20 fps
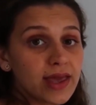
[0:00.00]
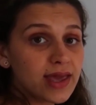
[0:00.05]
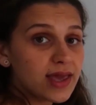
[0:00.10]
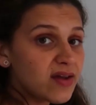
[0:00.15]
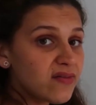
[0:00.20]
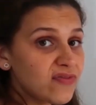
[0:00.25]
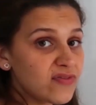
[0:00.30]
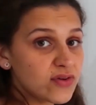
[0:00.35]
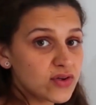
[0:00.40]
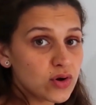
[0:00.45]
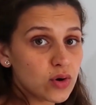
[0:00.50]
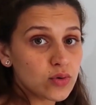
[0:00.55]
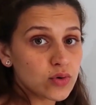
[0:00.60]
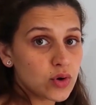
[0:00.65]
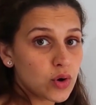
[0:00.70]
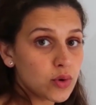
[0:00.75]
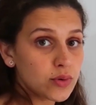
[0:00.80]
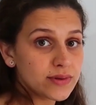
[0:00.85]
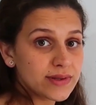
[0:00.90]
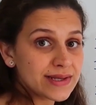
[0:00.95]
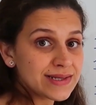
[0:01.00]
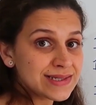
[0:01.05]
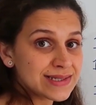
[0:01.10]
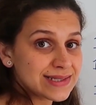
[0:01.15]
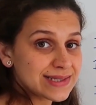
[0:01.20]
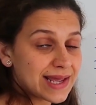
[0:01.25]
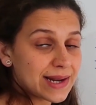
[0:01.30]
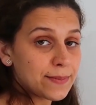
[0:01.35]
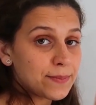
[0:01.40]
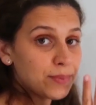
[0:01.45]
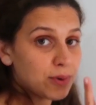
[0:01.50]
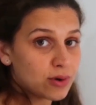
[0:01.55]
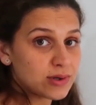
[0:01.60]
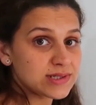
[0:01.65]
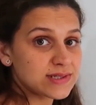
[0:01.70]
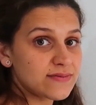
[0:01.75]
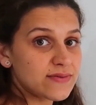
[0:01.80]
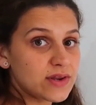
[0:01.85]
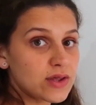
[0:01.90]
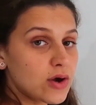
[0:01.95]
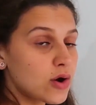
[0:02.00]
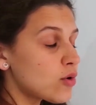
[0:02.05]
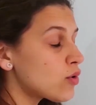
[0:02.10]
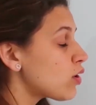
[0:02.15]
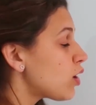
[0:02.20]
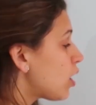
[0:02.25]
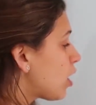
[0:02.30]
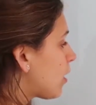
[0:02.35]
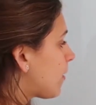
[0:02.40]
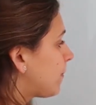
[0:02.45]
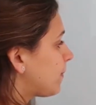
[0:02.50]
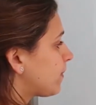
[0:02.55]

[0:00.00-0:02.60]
If you don't know this, then pause the video,